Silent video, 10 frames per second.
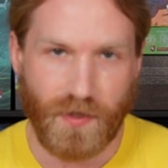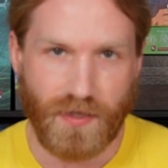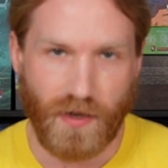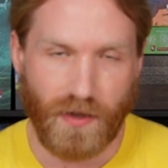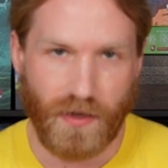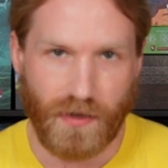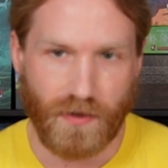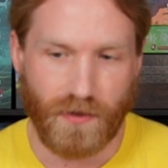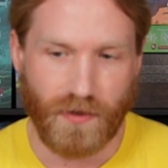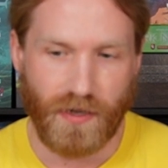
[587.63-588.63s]
It's kind of like
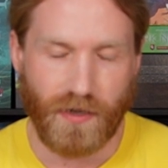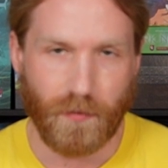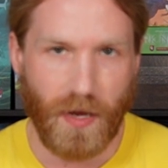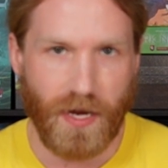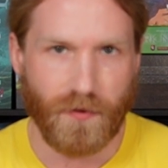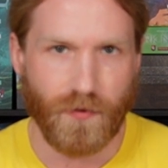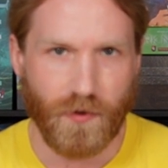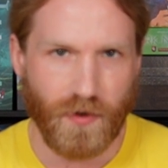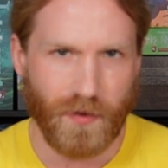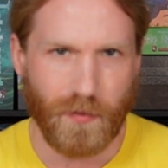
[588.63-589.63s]
you're getting paid
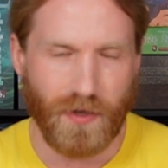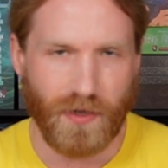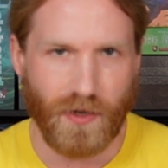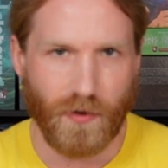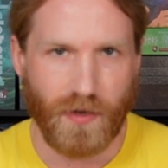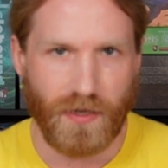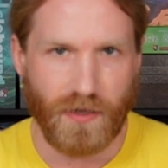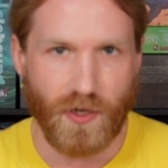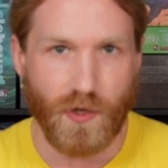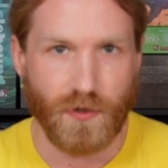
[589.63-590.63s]
for it, but you don't get
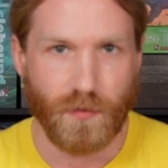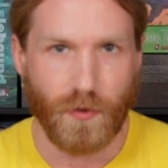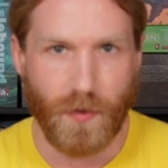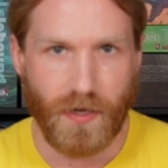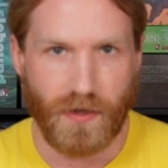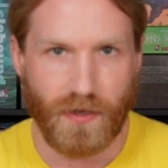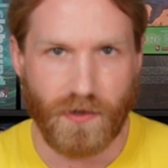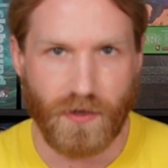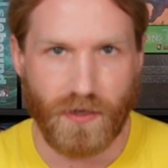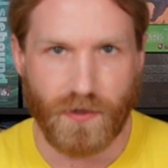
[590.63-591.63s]
usable money that
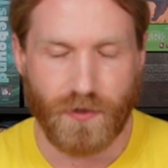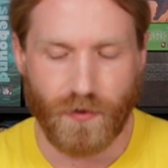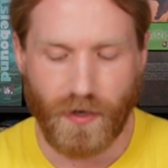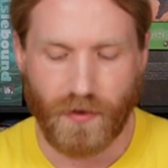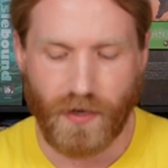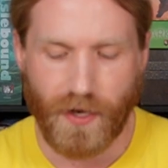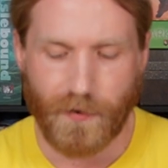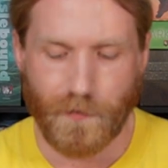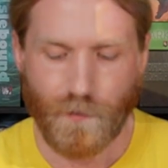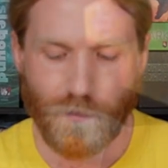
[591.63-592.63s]
you can use throughout the
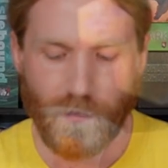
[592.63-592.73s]
game.